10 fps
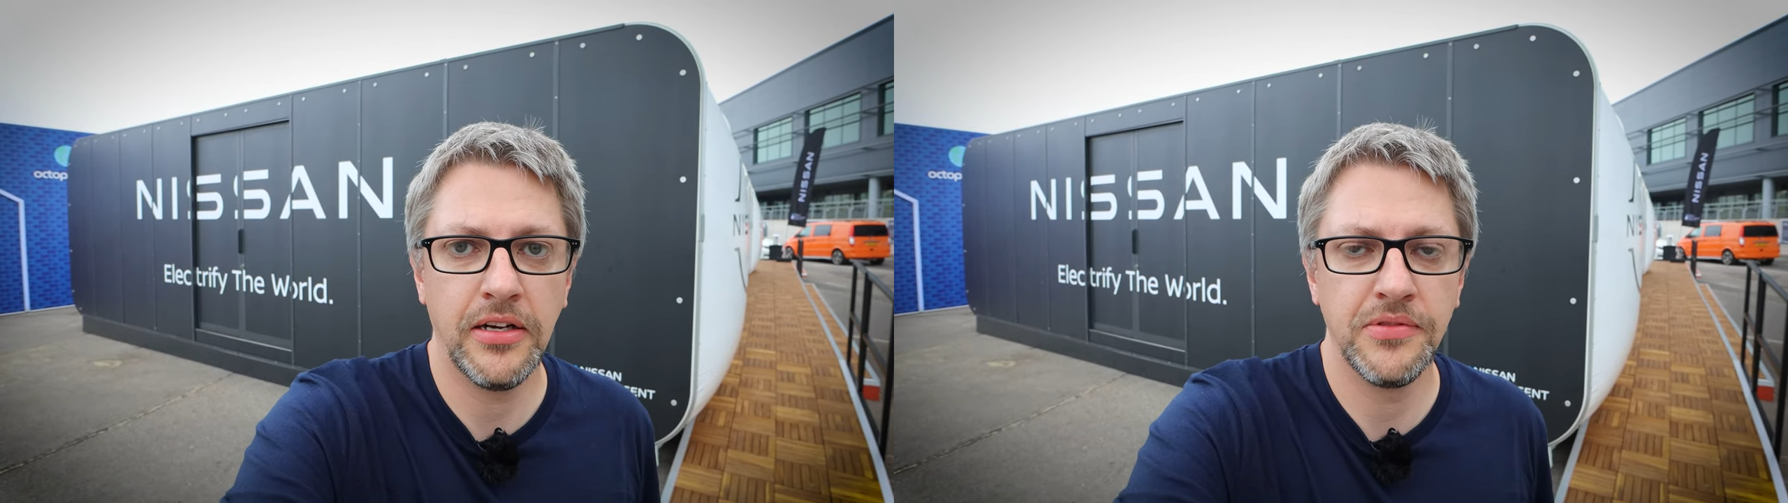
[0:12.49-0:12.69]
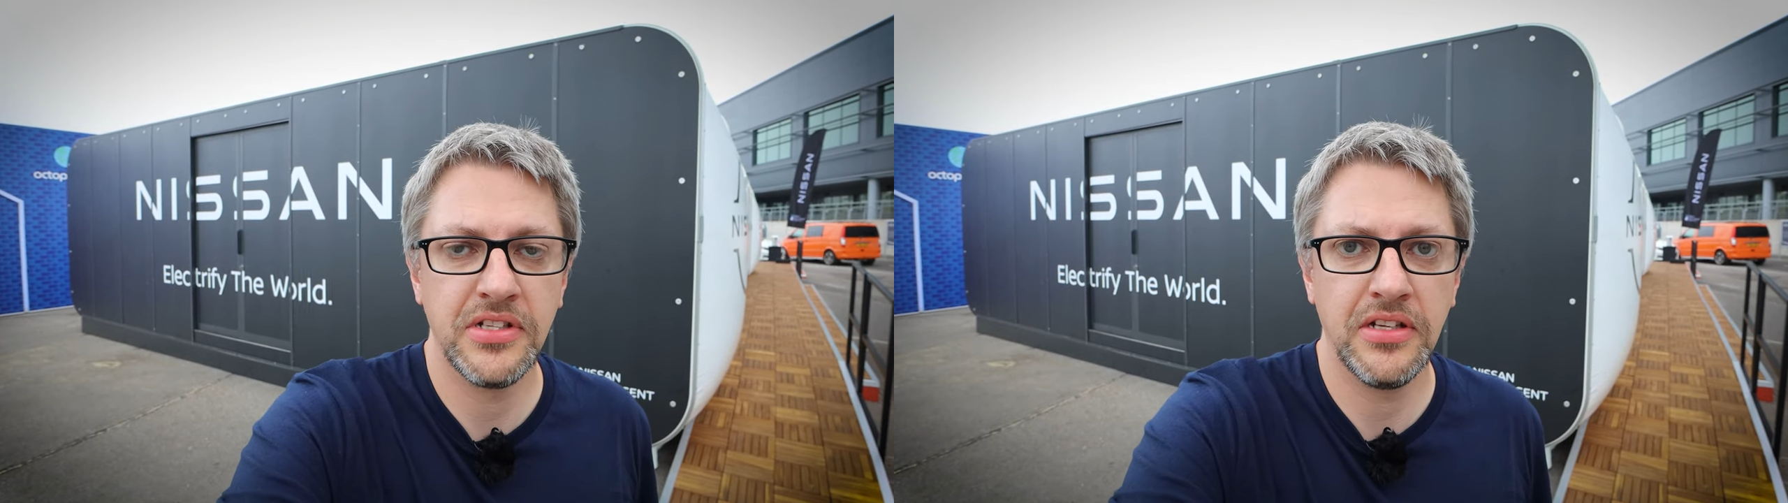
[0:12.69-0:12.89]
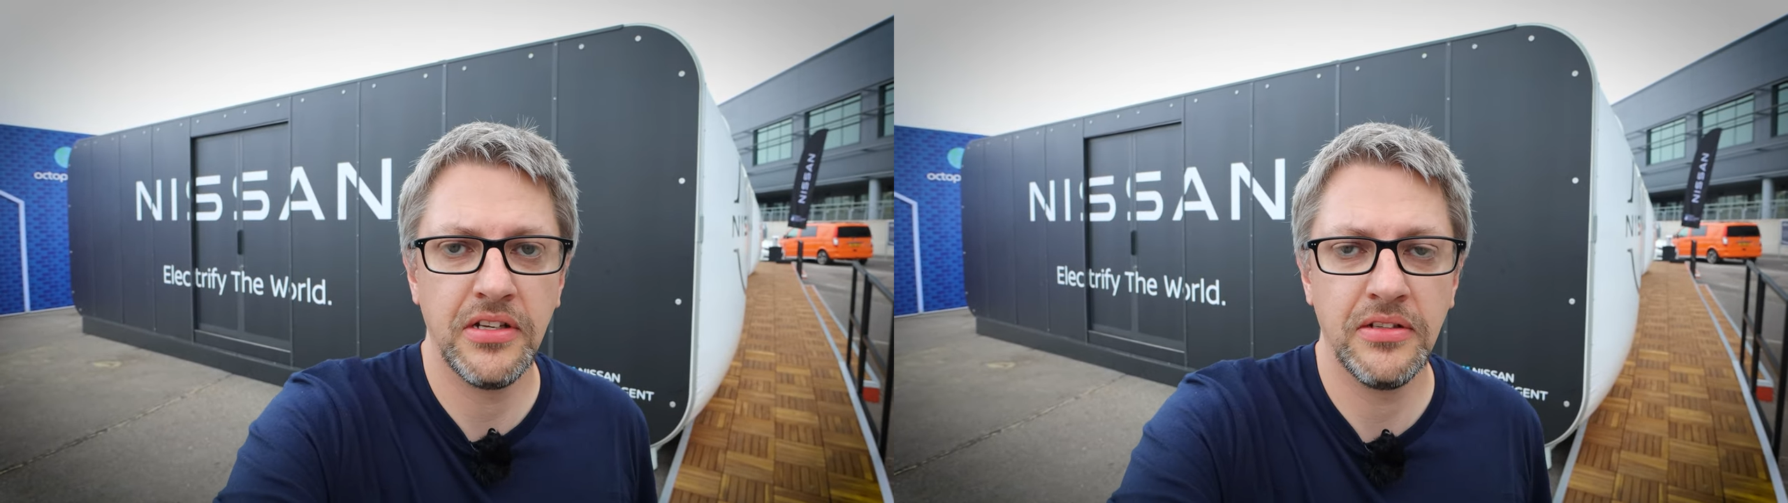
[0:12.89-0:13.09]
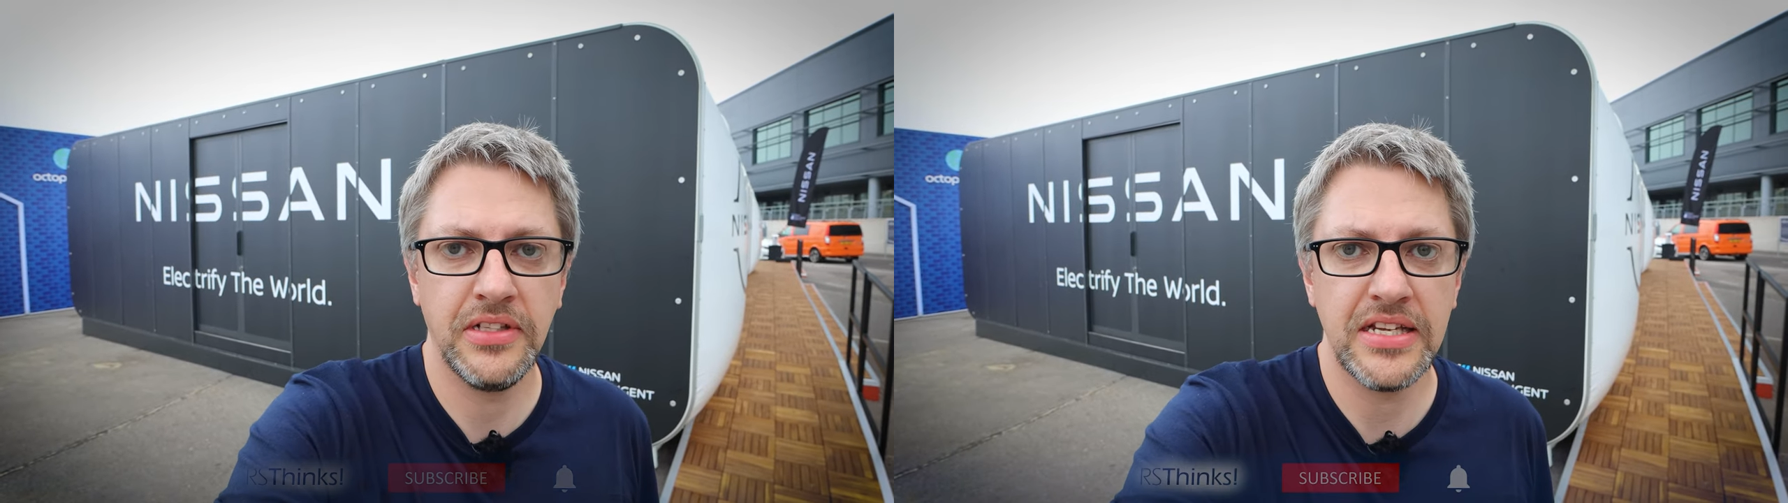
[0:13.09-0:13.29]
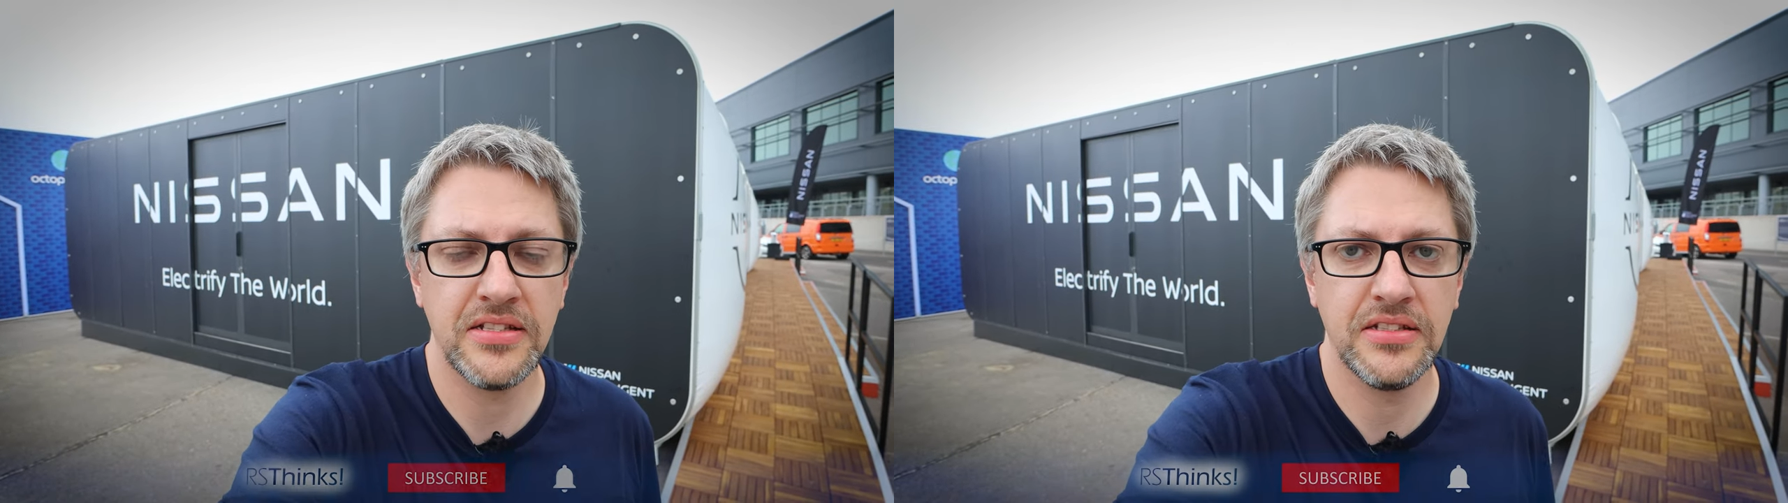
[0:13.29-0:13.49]
I was here
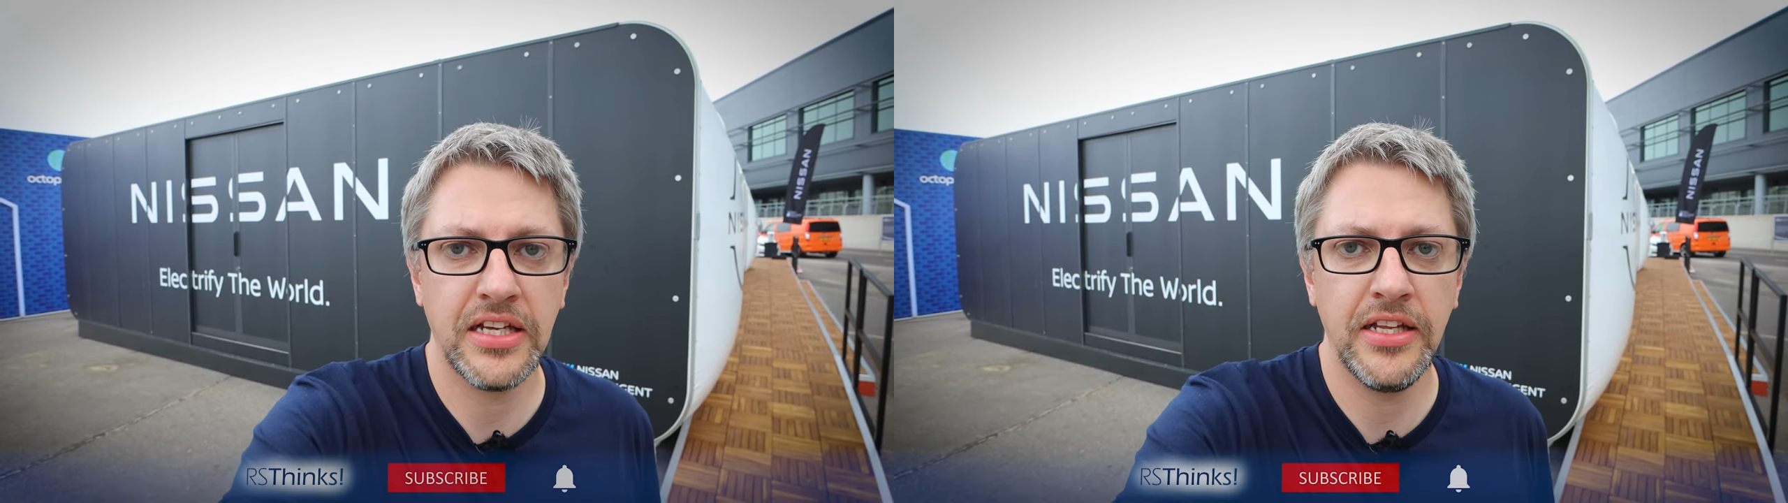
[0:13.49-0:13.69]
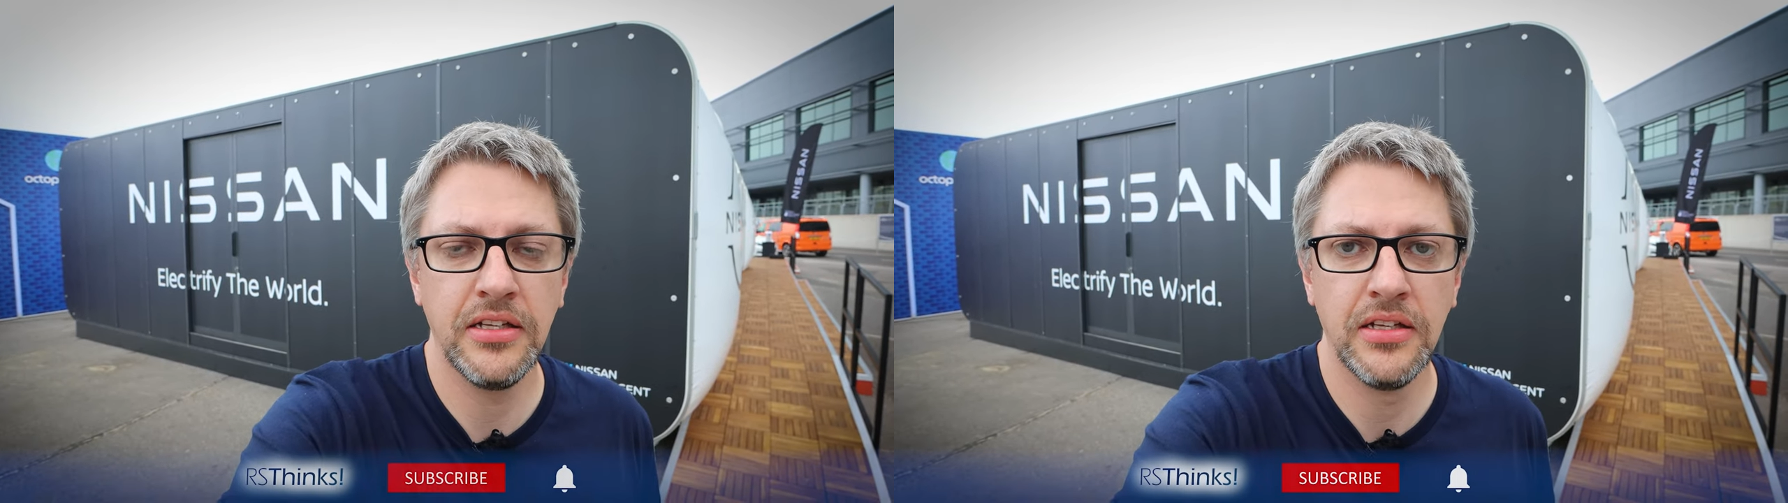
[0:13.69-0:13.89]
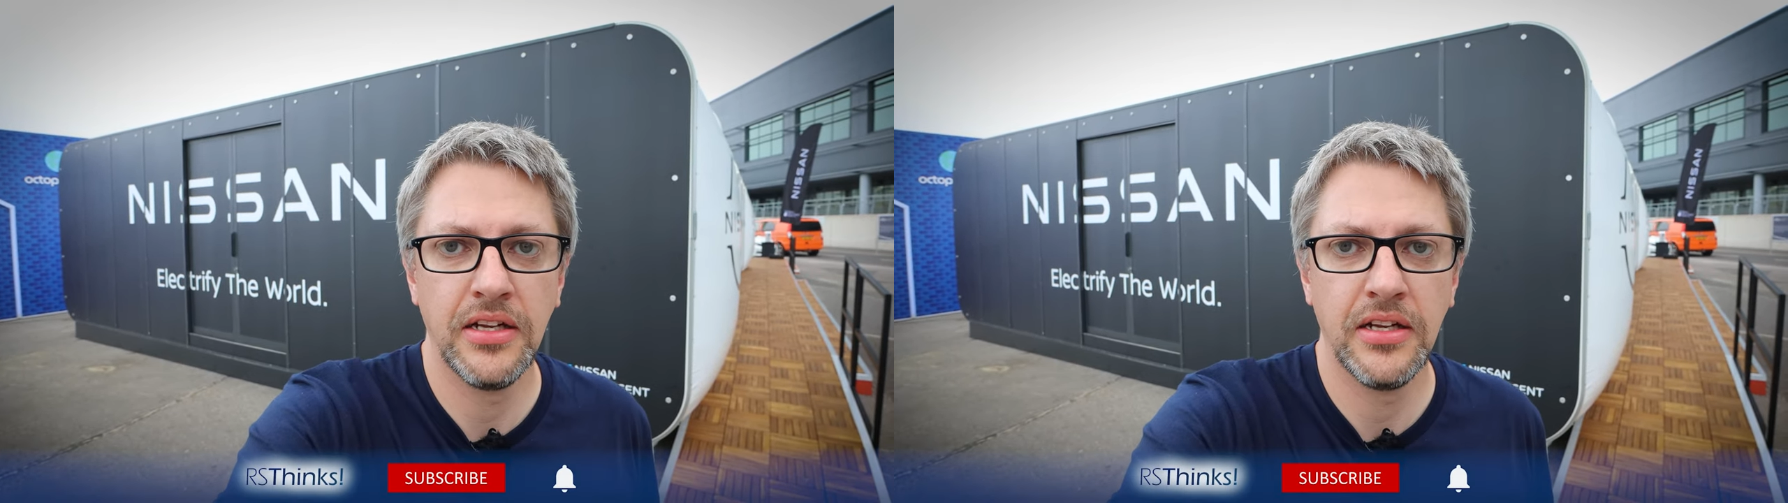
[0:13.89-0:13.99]
yesterday